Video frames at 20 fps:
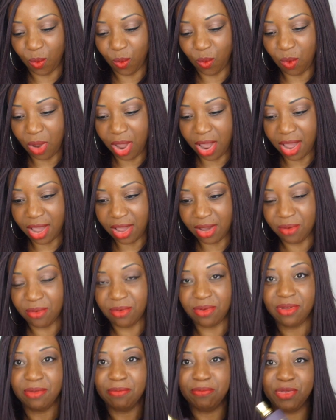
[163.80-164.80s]

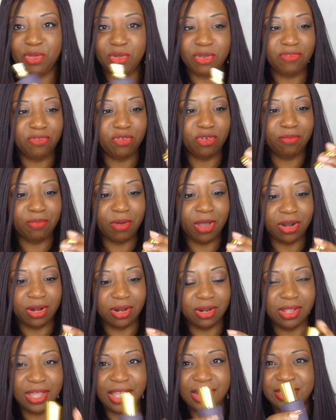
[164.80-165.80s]
Wow, beautiful
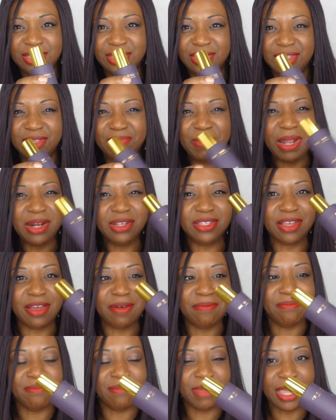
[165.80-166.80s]
bottle. It smells
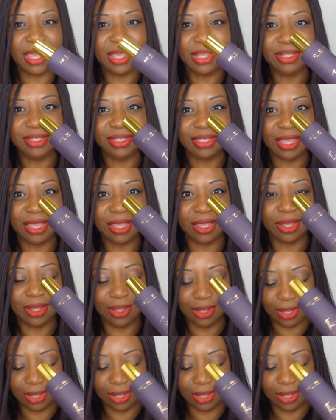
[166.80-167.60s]
amazing.